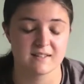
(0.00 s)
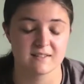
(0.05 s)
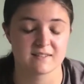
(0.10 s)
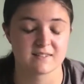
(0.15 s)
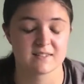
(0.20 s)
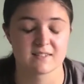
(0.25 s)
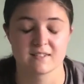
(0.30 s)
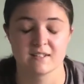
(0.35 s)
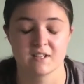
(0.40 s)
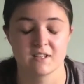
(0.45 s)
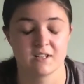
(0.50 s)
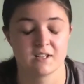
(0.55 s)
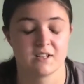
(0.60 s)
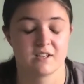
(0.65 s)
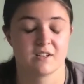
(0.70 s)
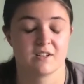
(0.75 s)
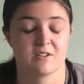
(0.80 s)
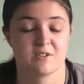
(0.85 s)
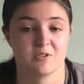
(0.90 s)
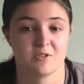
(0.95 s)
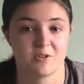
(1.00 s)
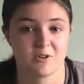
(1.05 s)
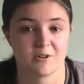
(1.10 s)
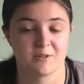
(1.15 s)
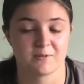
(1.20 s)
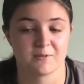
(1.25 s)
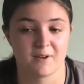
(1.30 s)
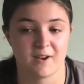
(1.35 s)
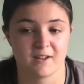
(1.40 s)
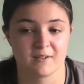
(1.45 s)
It's
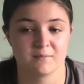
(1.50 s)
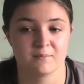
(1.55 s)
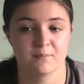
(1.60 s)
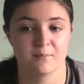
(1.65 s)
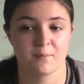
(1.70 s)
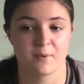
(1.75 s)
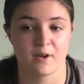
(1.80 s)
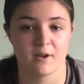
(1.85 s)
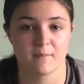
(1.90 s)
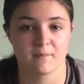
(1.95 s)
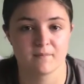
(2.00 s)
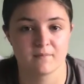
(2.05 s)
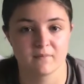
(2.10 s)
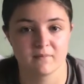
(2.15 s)
not fun, but